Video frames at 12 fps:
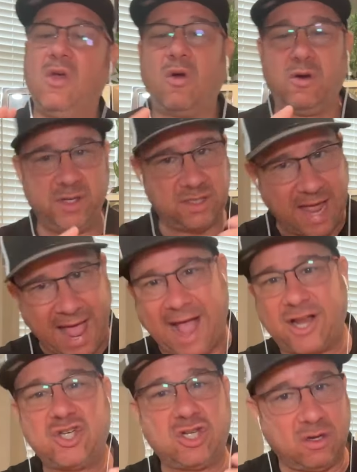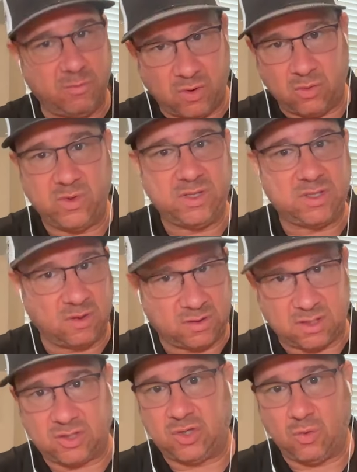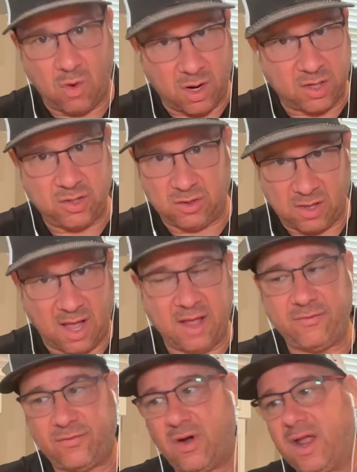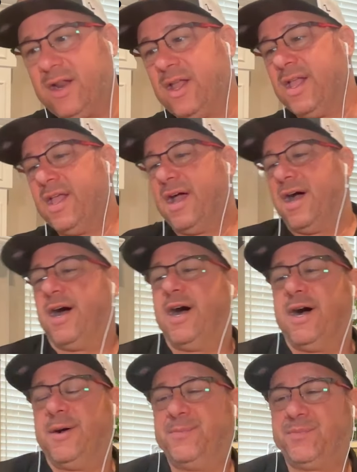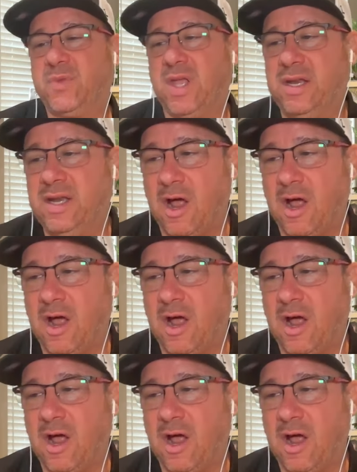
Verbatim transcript: Or are these actionable results that you want in your life, right? And